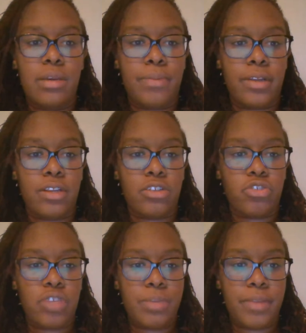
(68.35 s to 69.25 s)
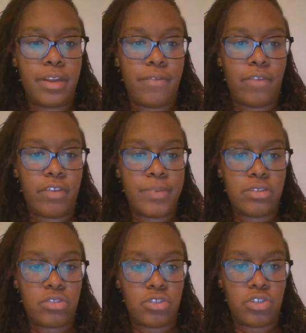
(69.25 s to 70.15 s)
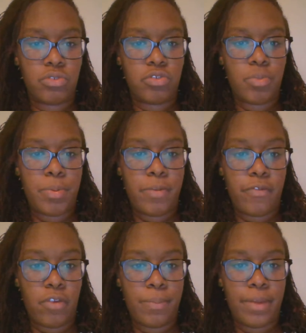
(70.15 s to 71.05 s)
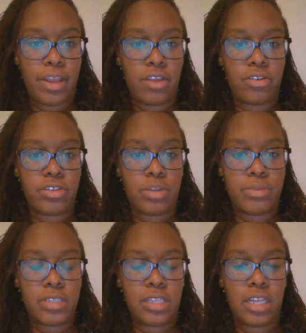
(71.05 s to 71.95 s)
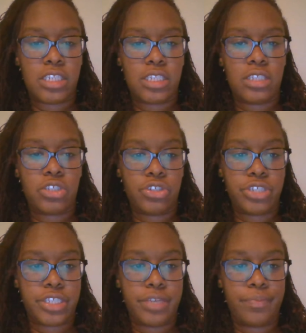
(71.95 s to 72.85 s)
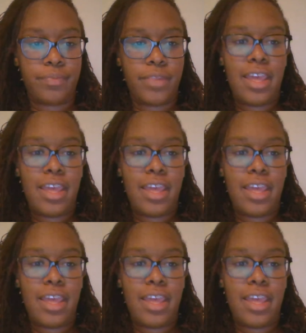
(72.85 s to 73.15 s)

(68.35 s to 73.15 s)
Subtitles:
but your treatment involves Mohs surgery, which will be performed by your dermatologic surgeon.